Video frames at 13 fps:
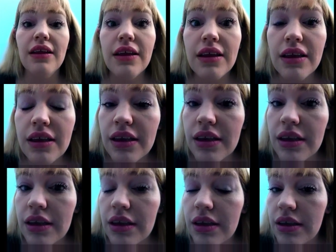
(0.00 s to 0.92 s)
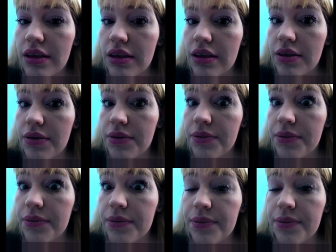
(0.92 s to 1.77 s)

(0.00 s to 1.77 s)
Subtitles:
(no one is talking)